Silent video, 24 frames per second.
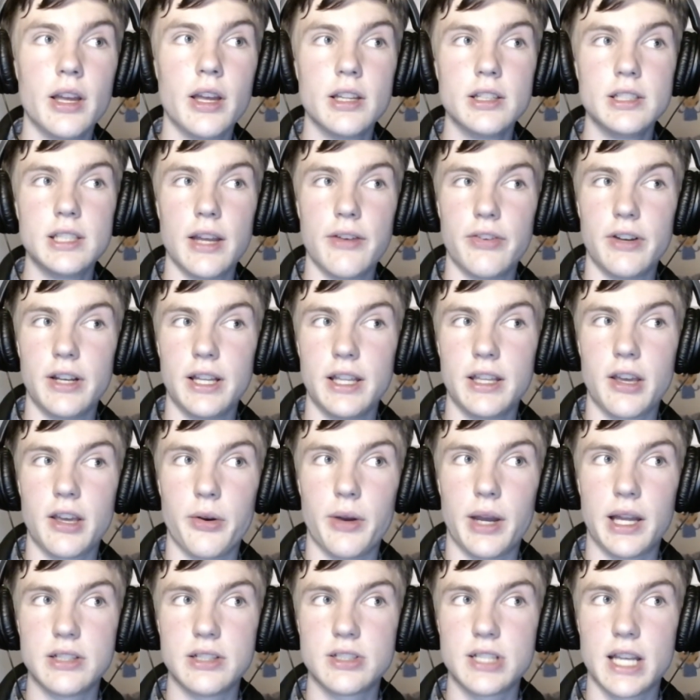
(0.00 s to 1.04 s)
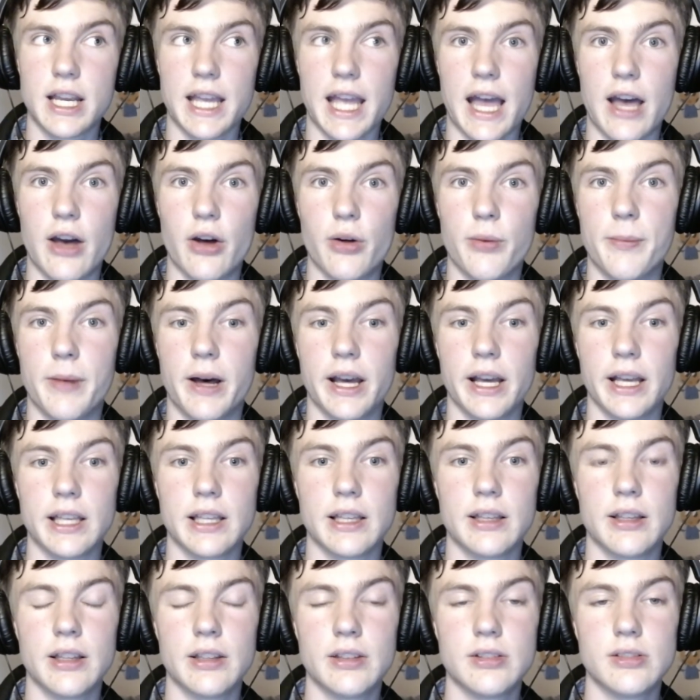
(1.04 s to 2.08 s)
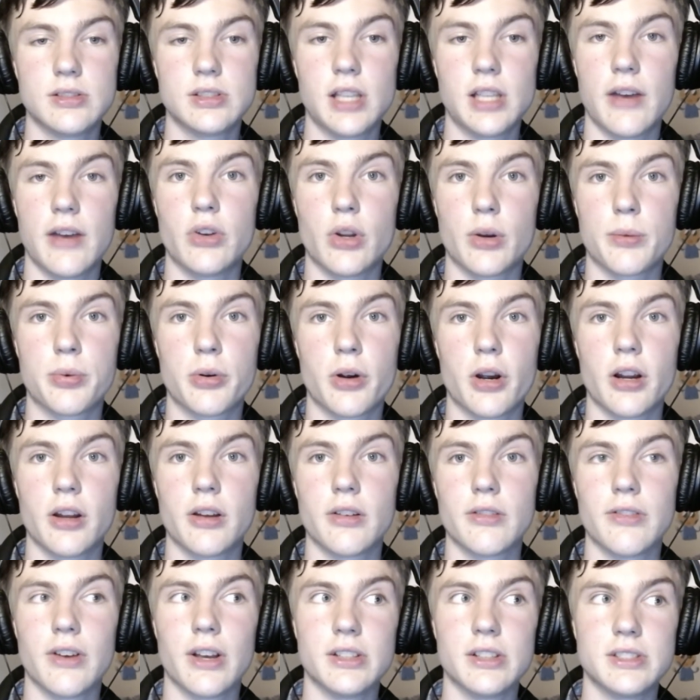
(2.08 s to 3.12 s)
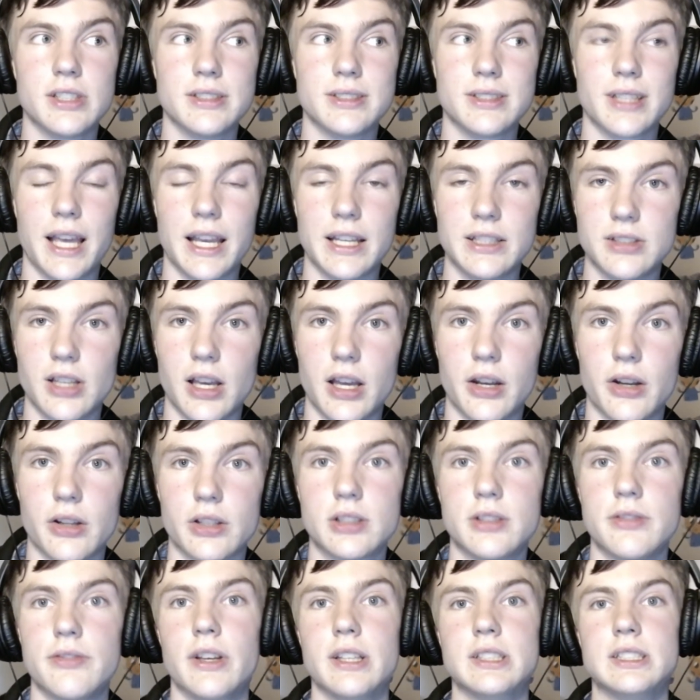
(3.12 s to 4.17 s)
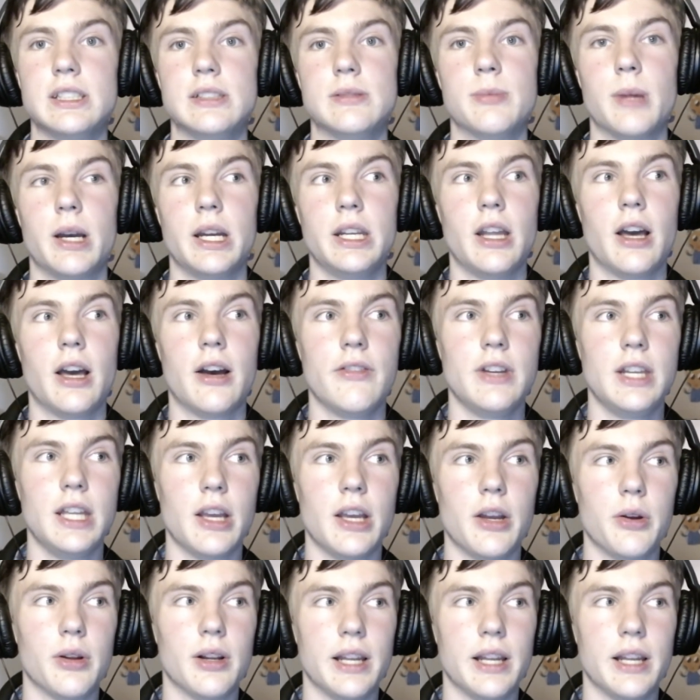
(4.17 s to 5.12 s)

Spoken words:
definitely go and check out my server.pro versus Aternos versus Minehut video,